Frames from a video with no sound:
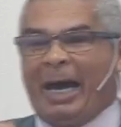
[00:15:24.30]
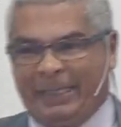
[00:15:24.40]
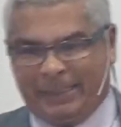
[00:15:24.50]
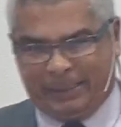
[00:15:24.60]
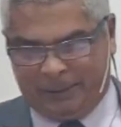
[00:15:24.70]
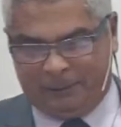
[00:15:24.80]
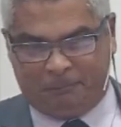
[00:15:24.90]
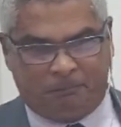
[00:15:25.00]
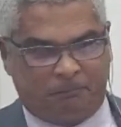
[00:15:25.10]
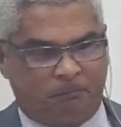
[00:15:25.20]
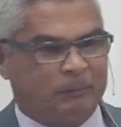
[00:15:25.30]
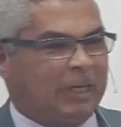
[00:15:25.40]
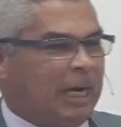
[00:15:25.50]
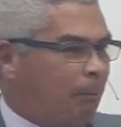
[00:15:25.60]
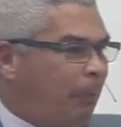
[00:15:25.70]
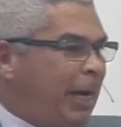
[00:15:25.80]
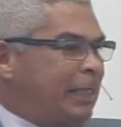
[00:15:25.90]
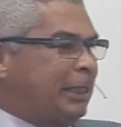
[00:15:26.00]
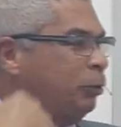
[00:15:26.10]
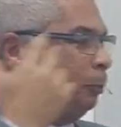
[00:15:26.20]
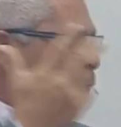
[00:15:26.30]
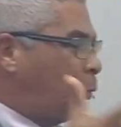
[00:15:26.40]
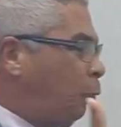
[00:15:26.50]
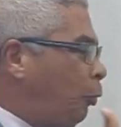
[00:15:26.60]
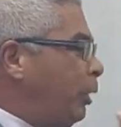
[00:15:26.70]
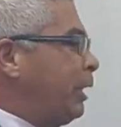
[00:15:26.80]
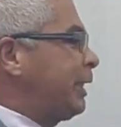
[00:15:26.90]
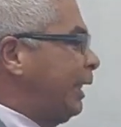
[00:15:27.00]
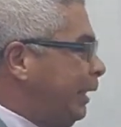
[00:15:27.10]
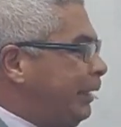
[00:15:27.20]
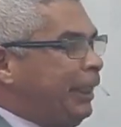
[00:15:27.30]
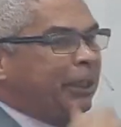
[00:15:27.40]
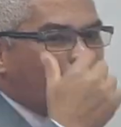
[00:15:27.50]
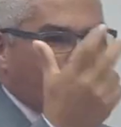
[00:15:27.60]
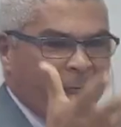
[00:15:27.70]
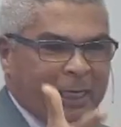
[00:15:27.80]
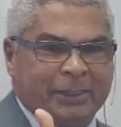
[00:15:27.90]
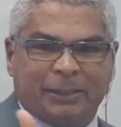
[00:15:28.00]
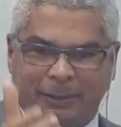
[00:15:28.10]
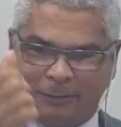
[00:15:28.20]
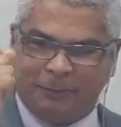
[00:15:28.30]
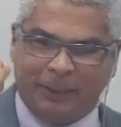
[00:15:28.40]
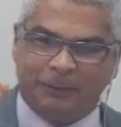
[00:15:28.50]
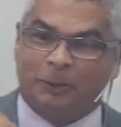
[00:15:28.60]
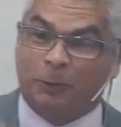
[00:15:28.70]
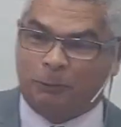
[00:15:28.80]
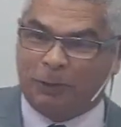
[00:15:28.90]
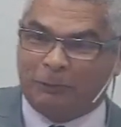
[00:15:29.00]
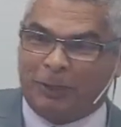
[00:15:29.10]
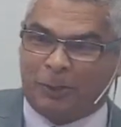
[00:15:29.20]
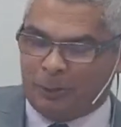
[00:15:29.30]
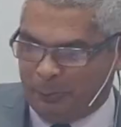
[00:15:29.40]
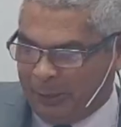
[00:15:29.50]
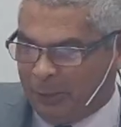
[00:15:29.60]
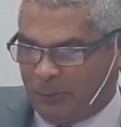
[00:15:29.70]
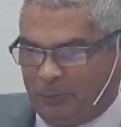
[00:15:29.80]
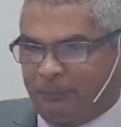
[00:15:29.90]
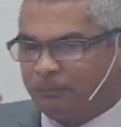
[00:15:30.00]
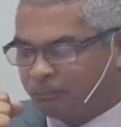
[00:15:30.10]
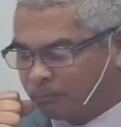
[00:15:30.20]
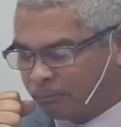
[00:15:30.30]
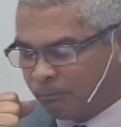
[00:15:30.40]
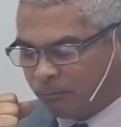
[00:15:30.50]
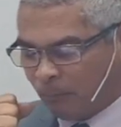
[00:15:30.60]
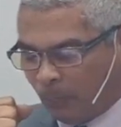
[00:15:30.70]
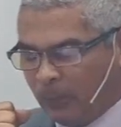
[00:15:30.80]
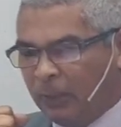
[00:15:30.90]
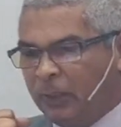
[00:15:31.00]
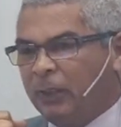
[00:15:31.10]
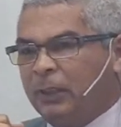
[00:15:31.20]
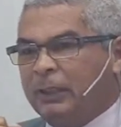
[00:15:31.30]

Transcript: I need to have peace. The peace that you are seeking, the joy that you desire. There's a song that speaks about this.